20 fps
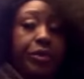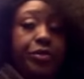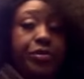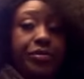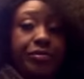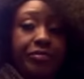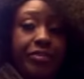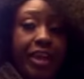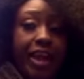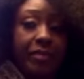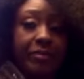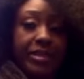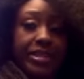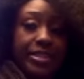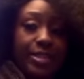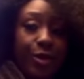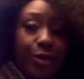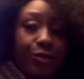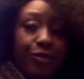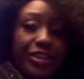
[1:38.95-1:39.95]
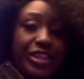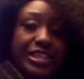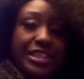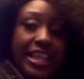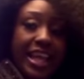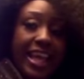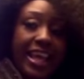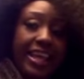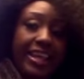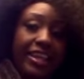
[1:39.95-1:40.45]
youth and family service
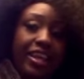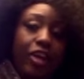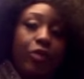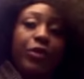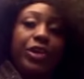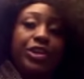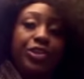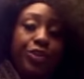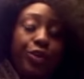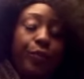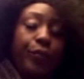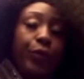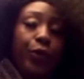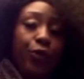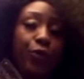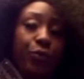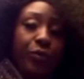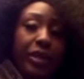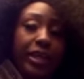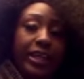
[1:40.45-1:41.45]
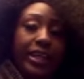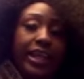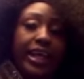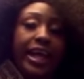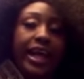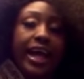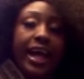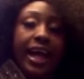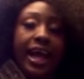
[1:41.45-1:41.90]
and original movement.